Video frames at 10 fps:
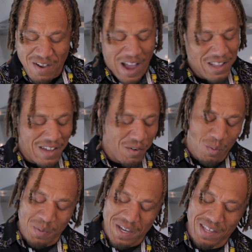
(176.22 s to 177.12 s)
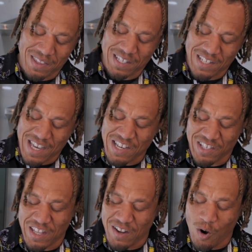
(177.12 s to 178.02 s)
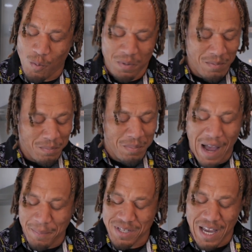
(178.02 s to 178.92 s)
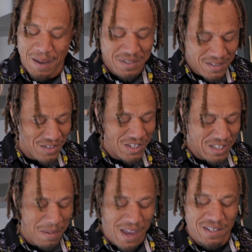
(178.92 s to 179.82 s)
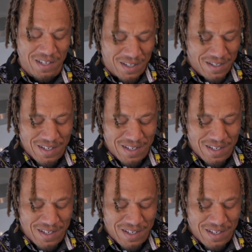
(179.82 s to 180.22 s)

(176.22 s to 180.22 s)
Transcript: I love it when we get these easy to open pop tops, just amazing.